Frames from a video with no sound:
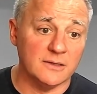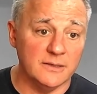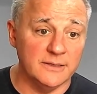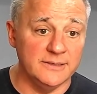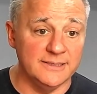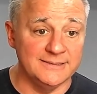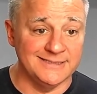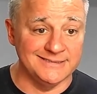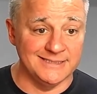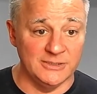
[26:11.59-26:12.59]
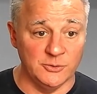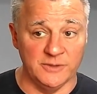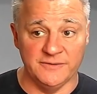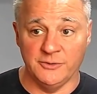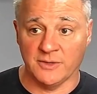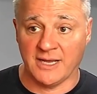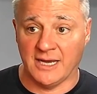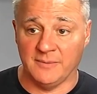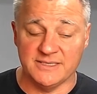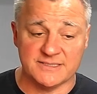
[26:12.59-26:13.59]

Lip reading: in the new economy.